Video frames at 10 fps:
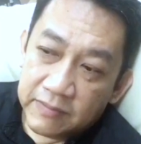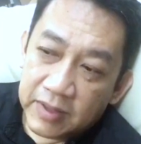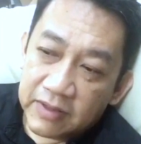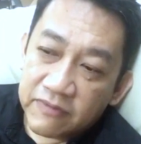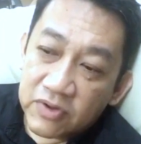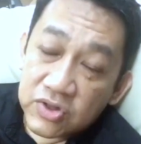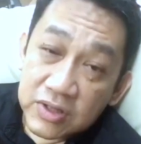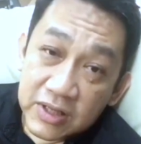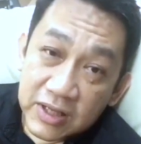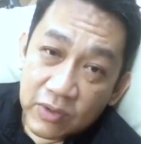But
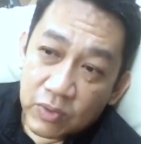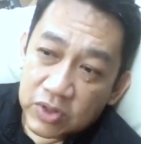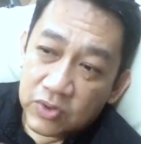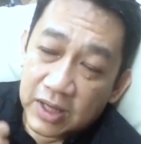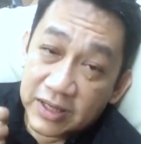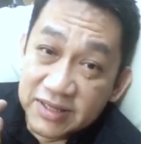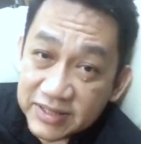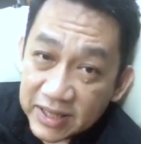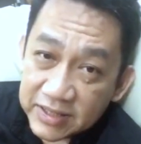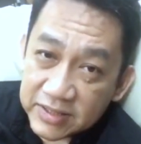unfortunately, we don't
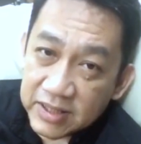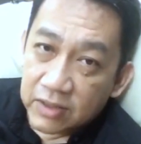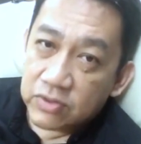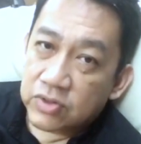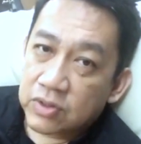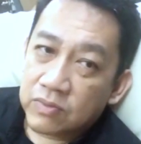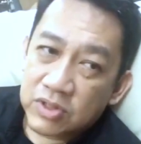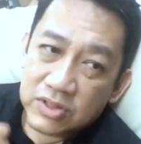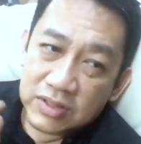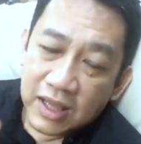understand this culture,
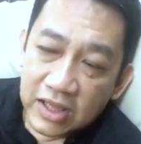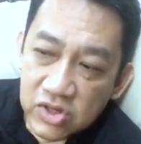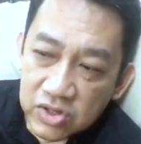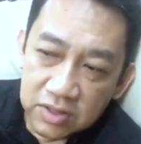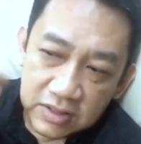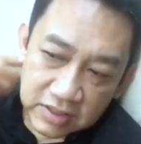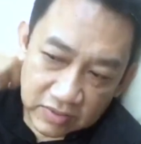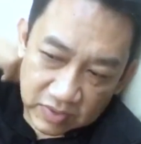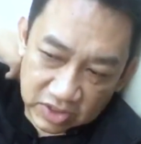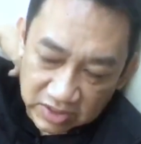which is ancient,
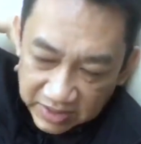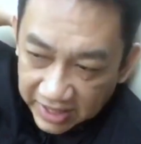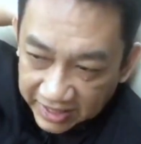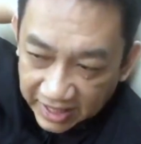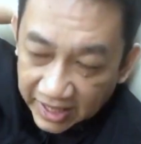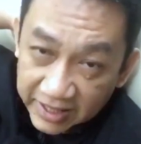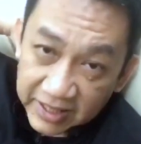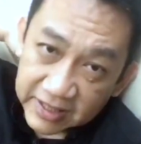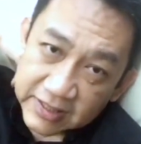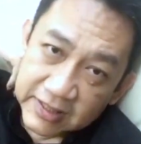which is
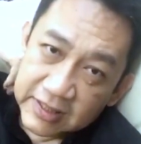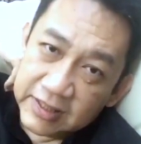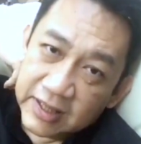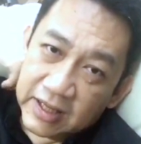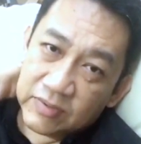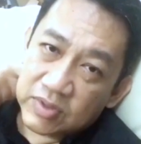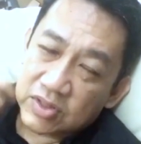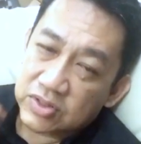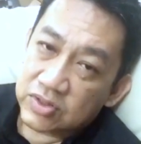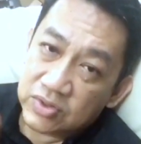archaic, and
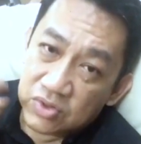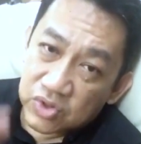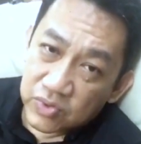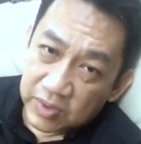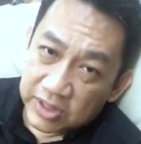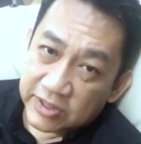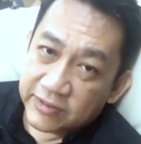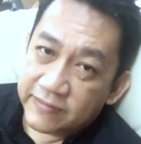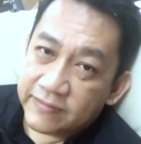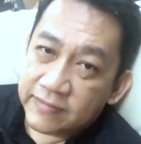which is also
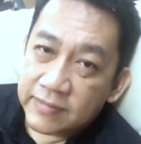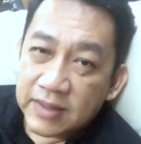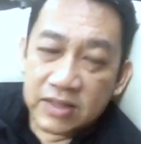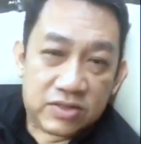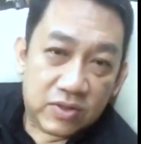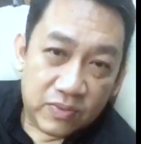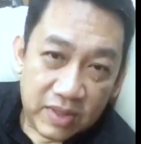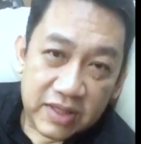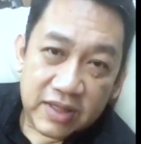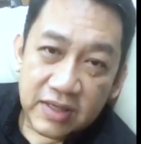Jewish. So
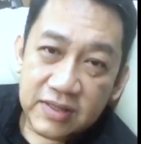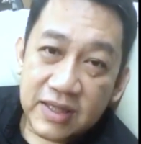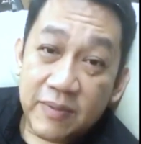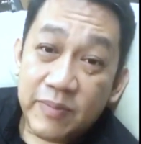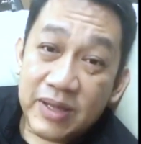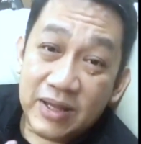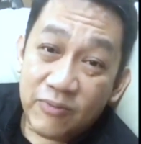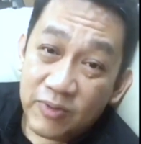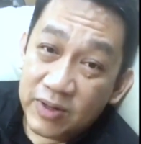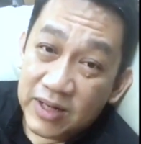we think they are
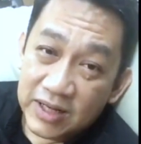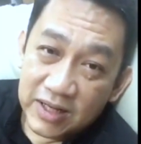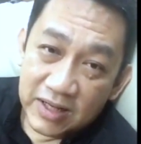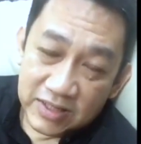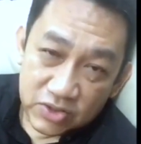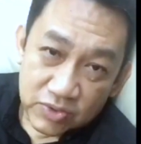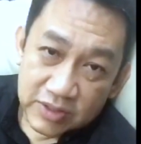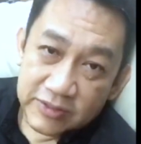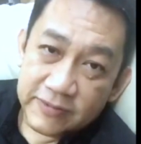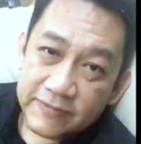being really
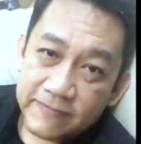literal.